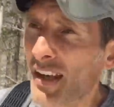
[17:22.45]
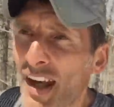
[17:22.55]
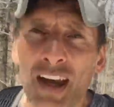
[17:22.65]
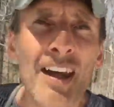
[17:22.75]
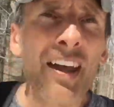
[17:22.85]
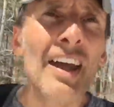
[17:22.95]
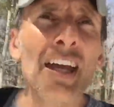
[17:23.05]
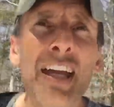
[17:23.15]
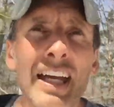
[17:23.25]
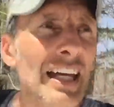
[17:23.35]
And
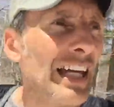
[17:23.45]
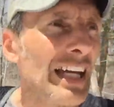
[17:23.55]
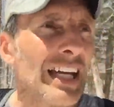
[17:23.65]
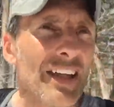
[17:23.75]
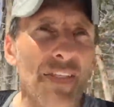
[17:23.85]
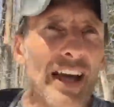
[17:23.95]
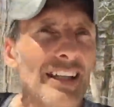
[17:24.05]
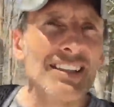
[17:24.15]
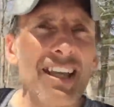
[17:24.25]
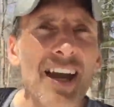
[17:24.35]

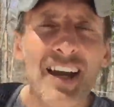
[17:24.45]
that's